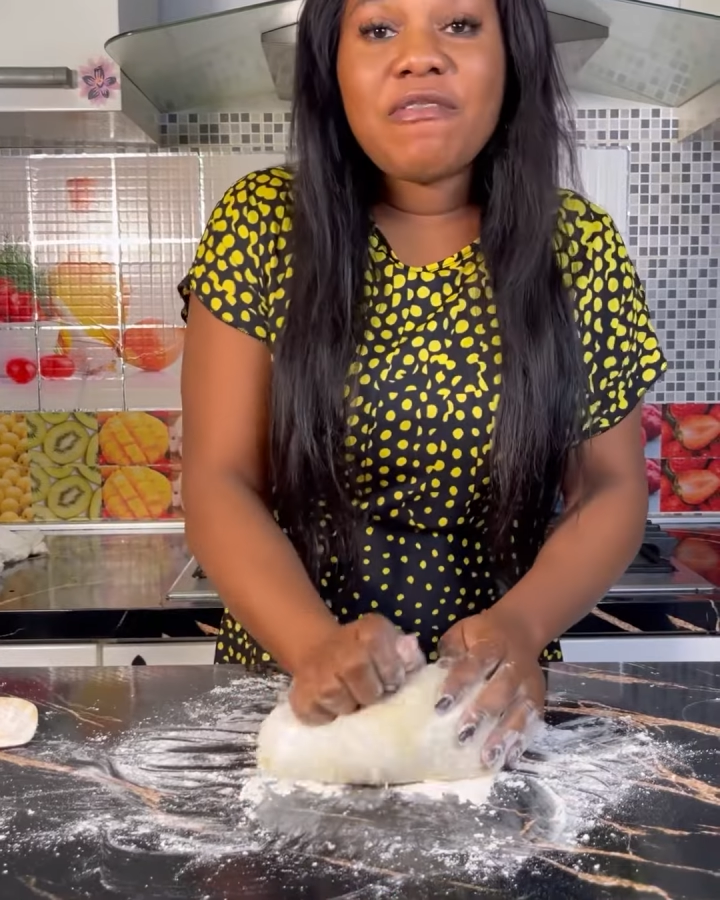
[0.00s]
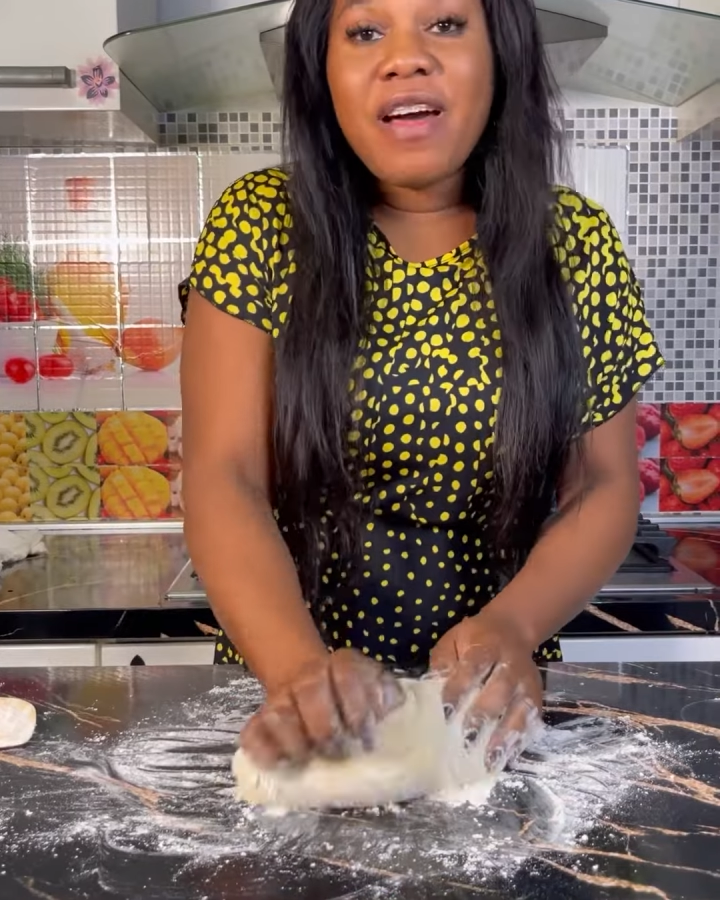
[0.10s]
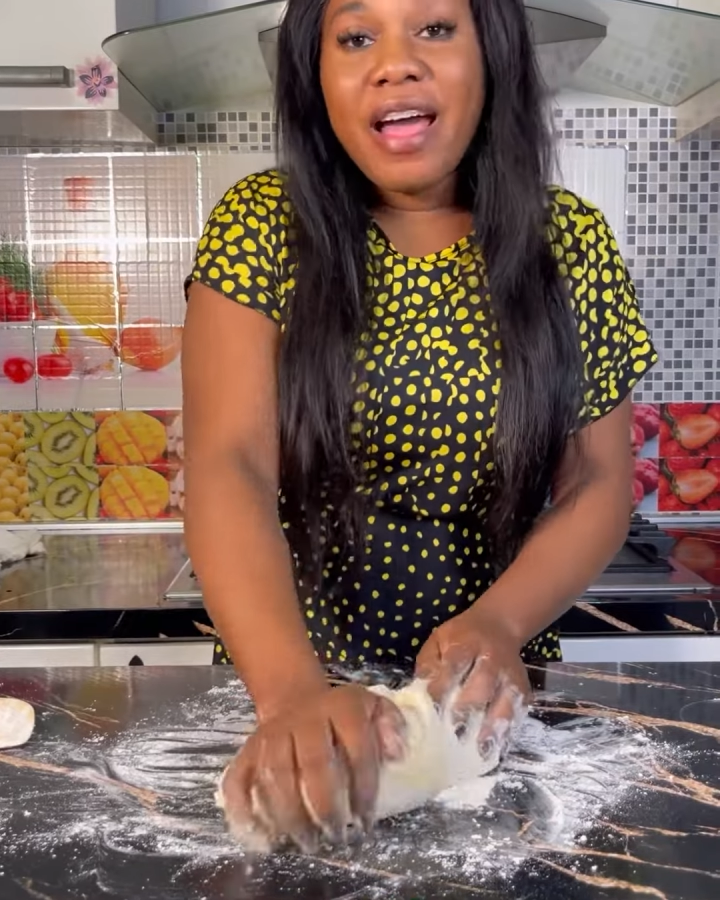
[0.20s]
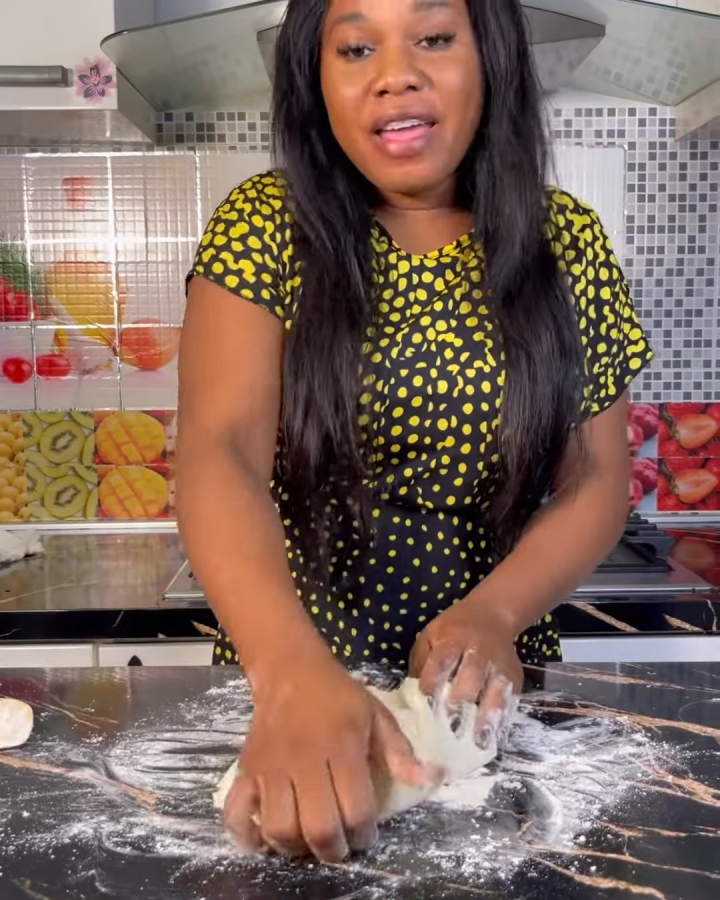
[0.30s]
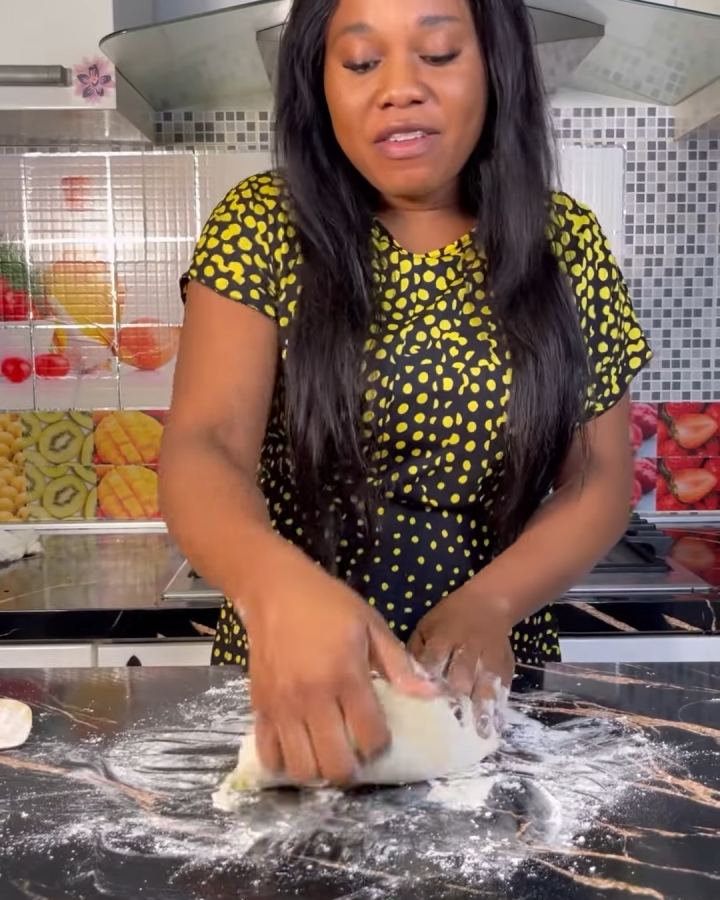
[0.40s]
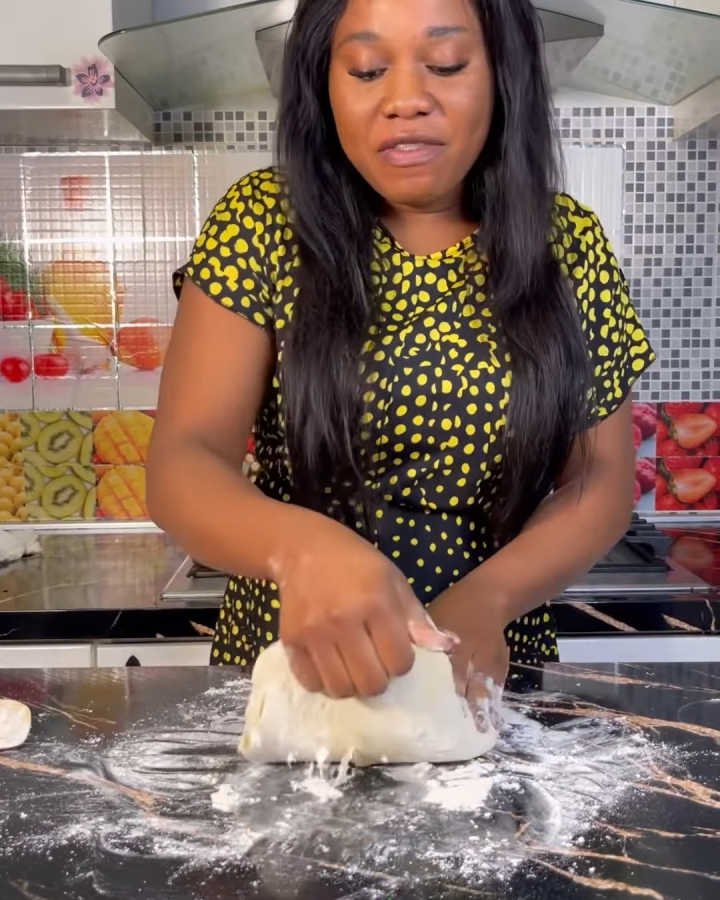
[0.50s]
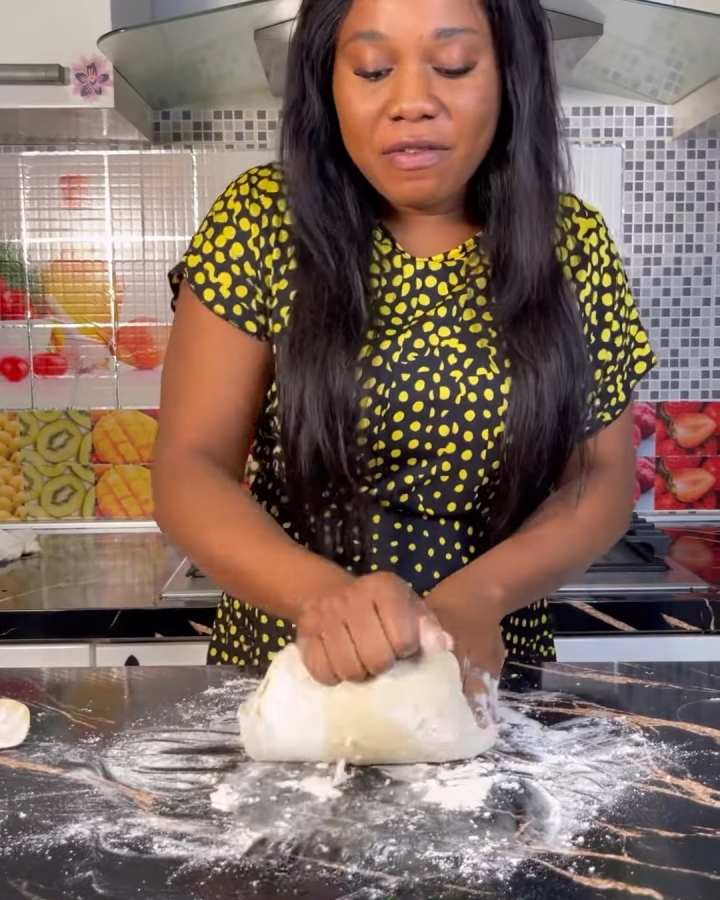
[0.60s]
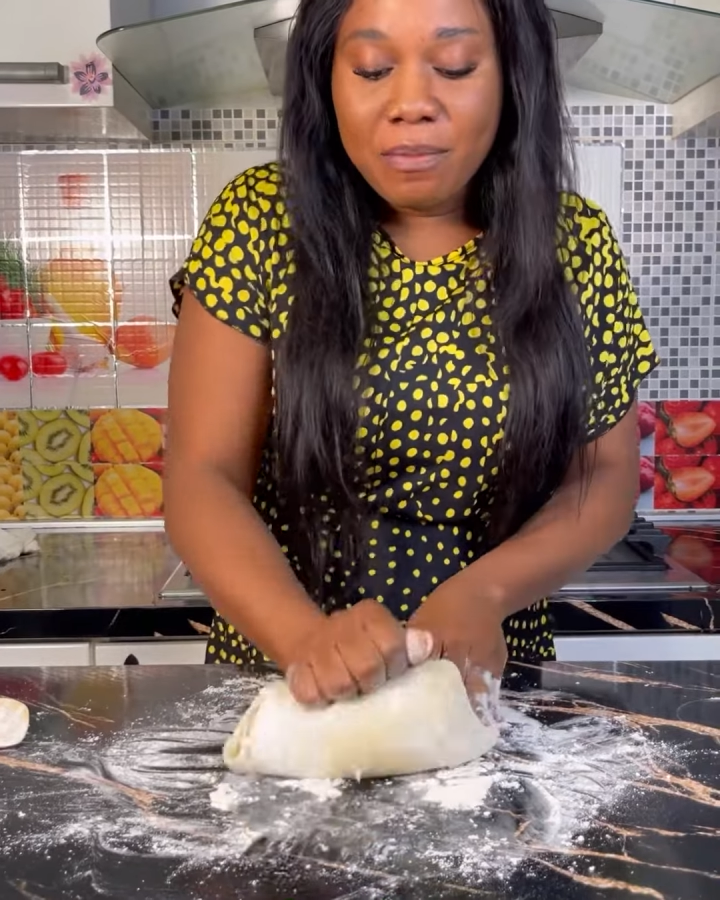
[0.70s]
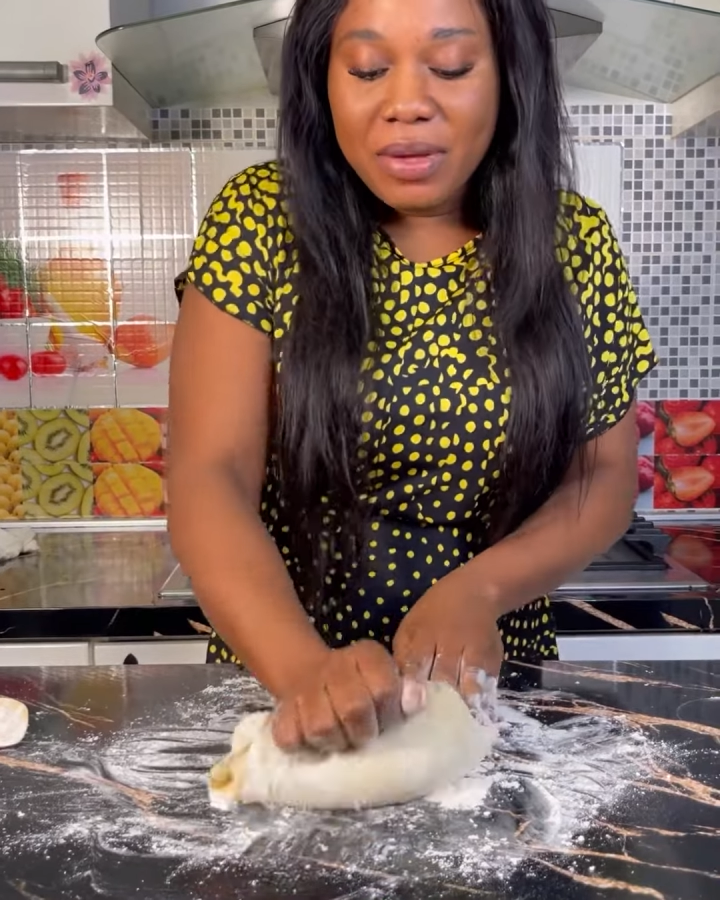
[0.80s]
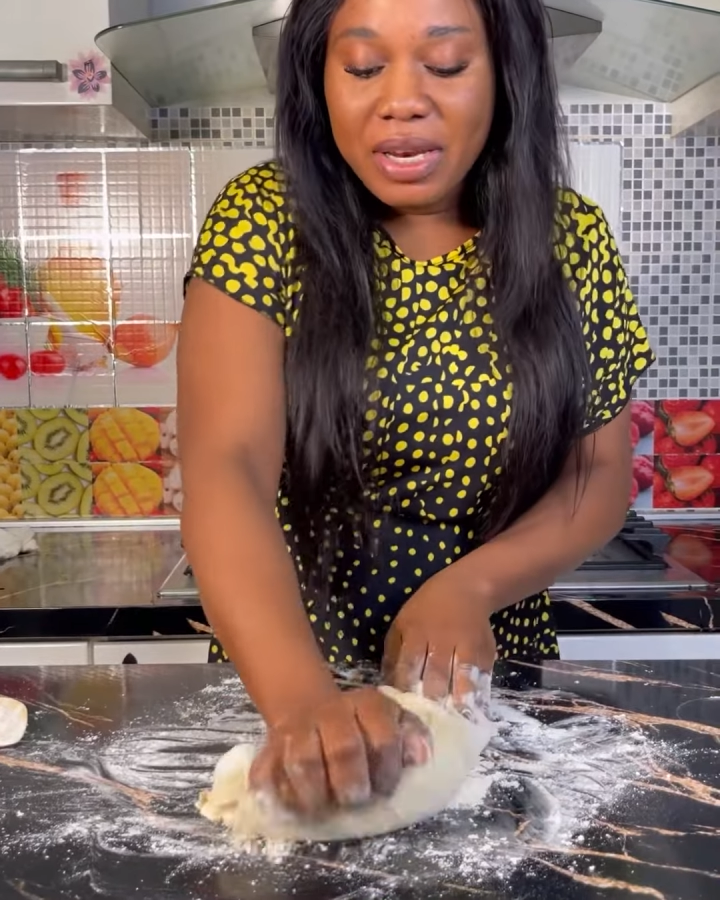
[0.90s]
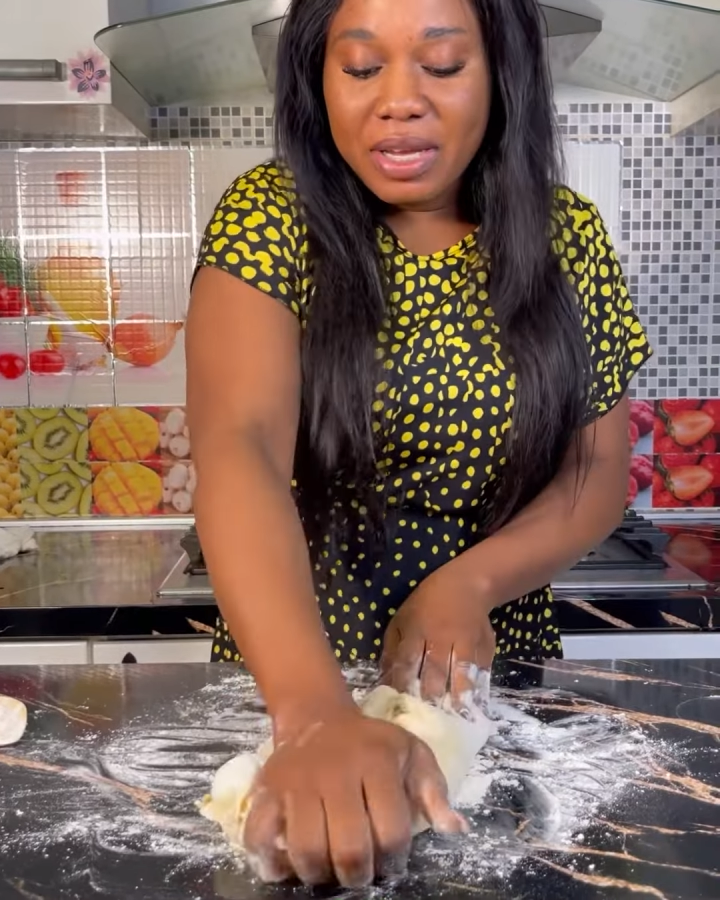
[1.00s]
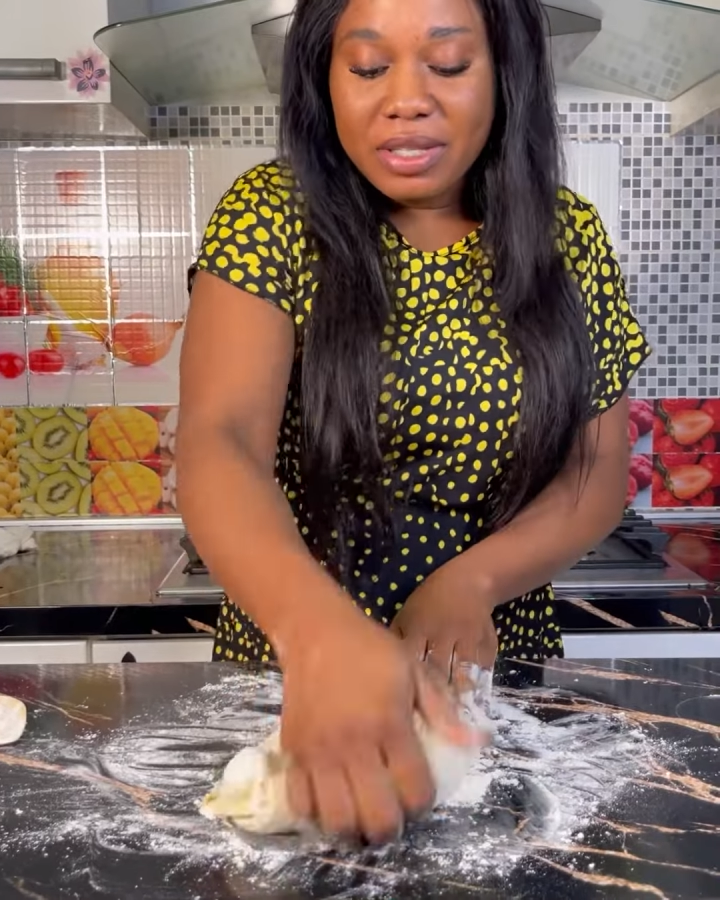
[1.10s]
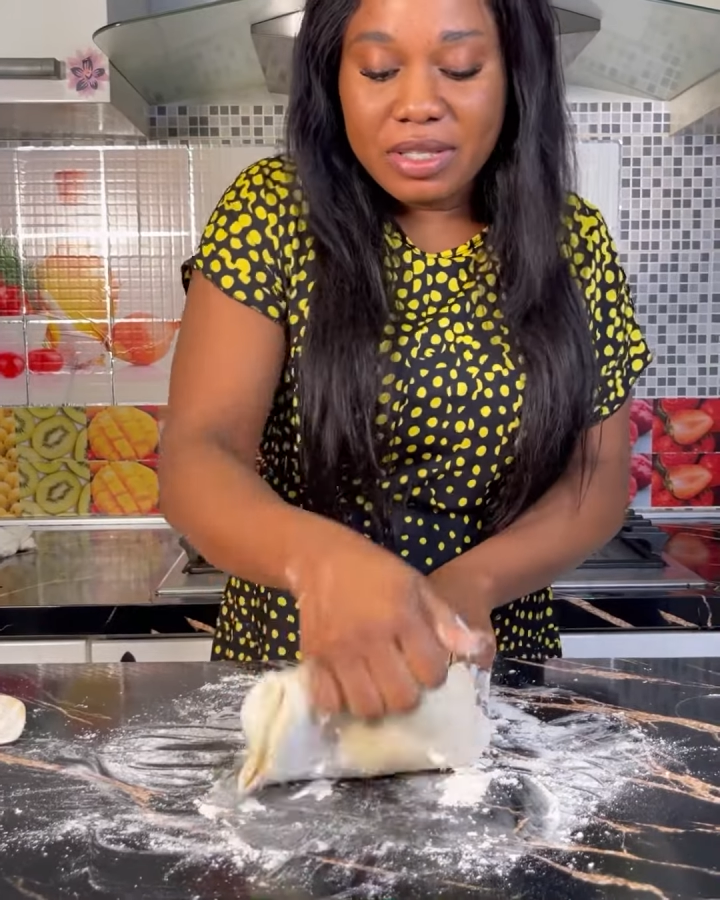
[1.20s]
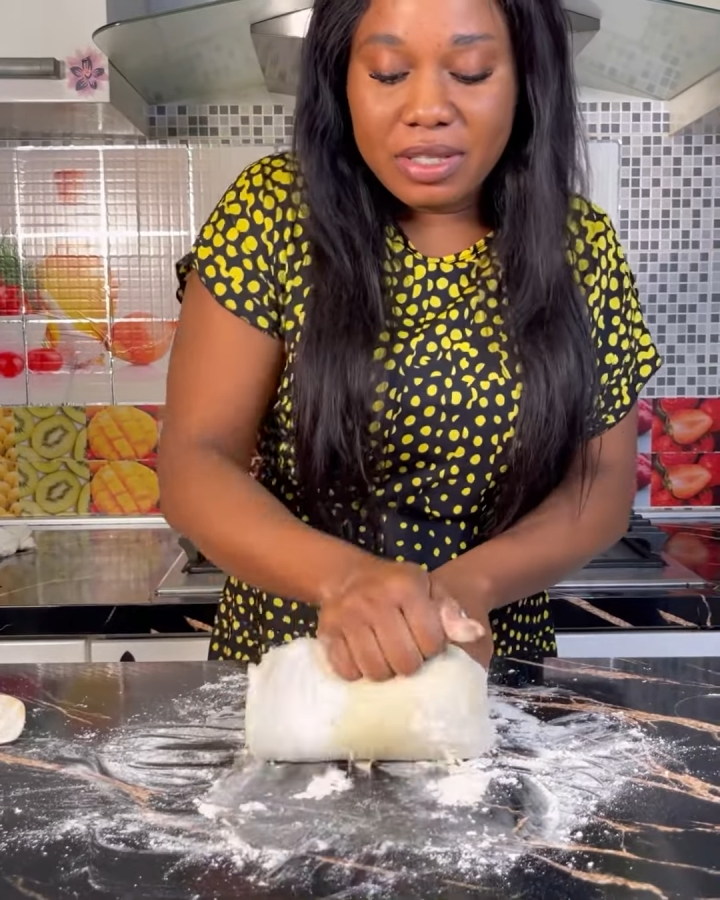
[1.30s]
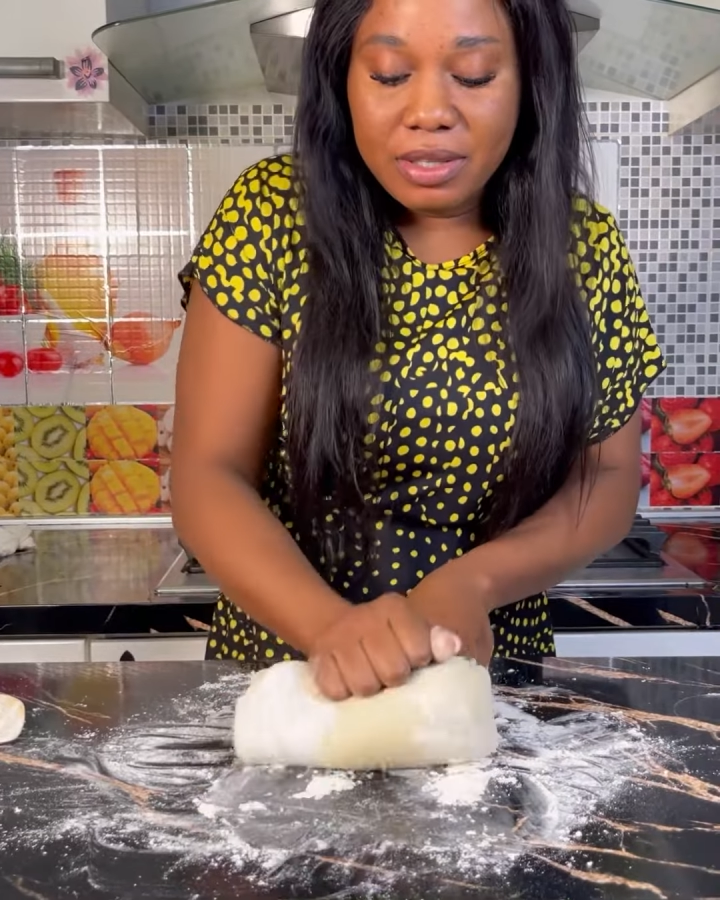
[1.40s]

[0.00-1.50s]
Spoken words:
5 minutes.